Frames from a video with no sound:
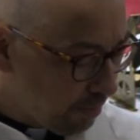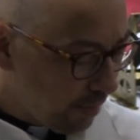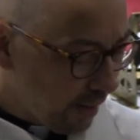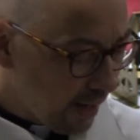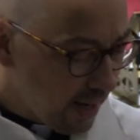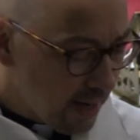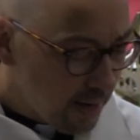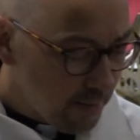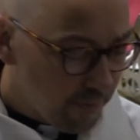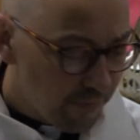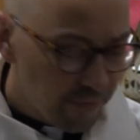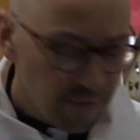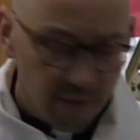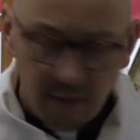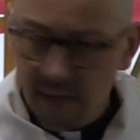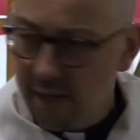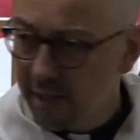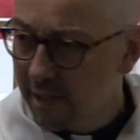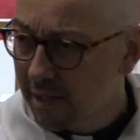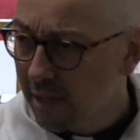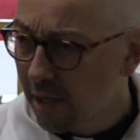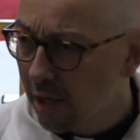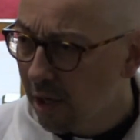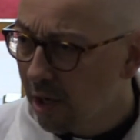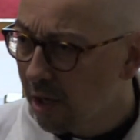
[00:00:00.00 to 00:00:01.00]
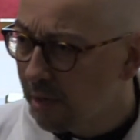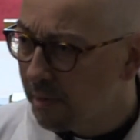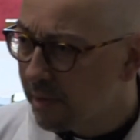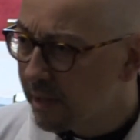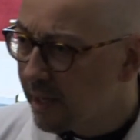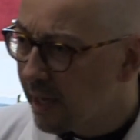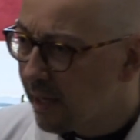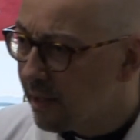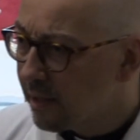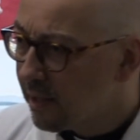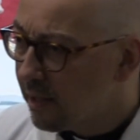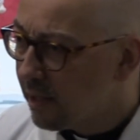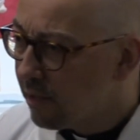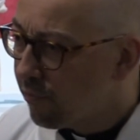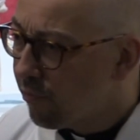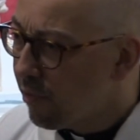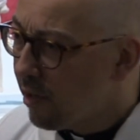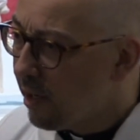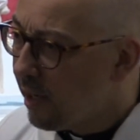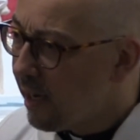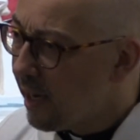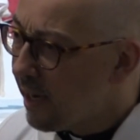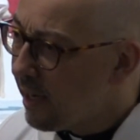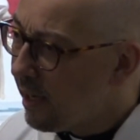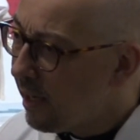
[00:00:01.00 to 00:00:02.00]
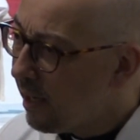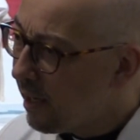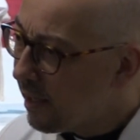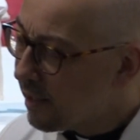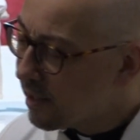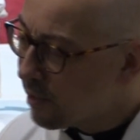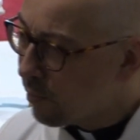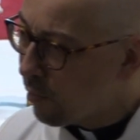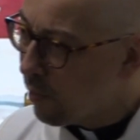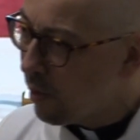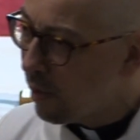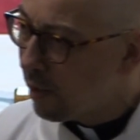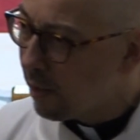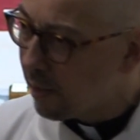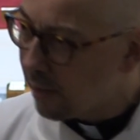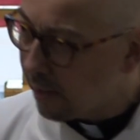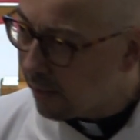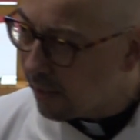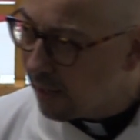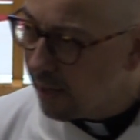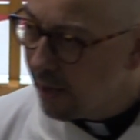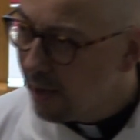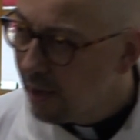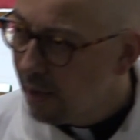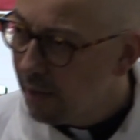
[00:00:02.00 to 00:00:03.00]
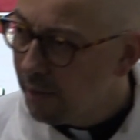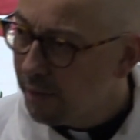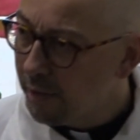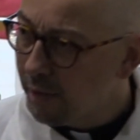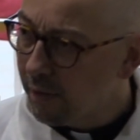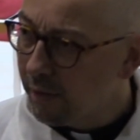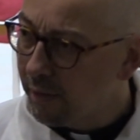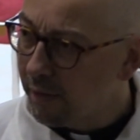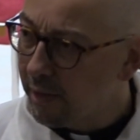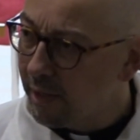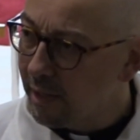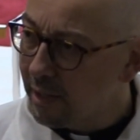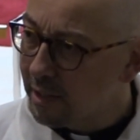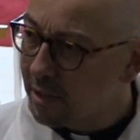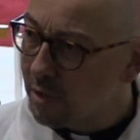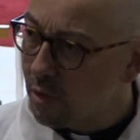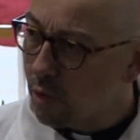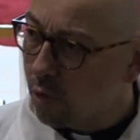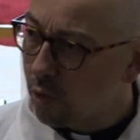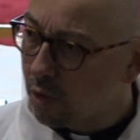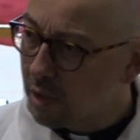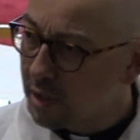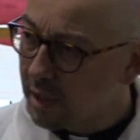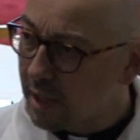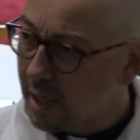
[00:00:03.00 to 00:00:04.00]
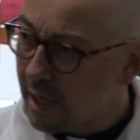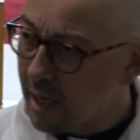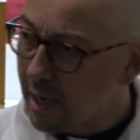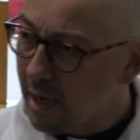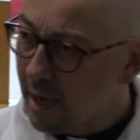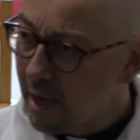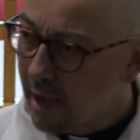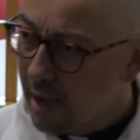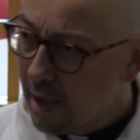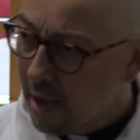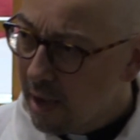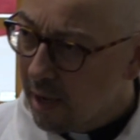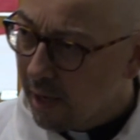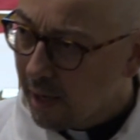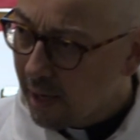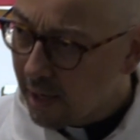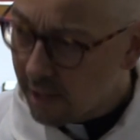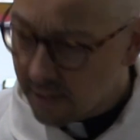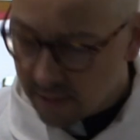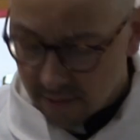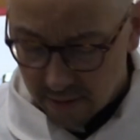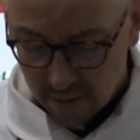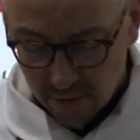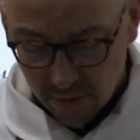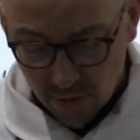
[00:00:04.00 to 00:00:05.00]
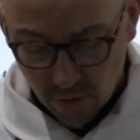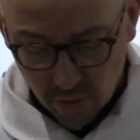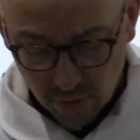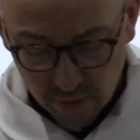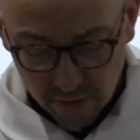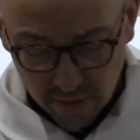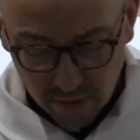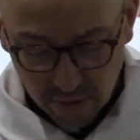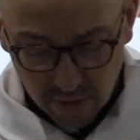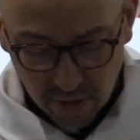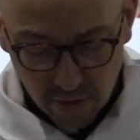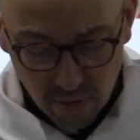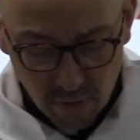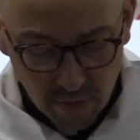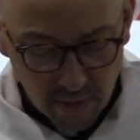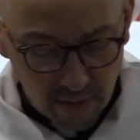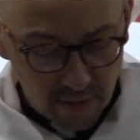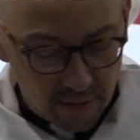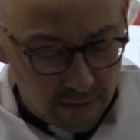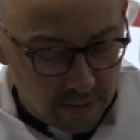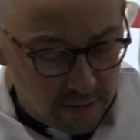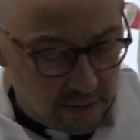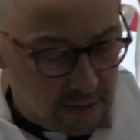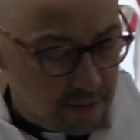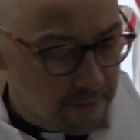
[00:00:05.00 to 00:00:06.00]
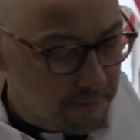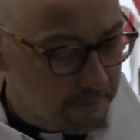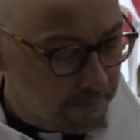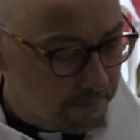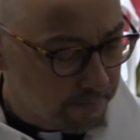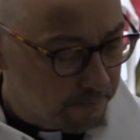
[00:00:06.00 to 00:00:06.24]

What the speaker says: blame for their circumstances really any less worthy than these naughty cats and dogs and toucans?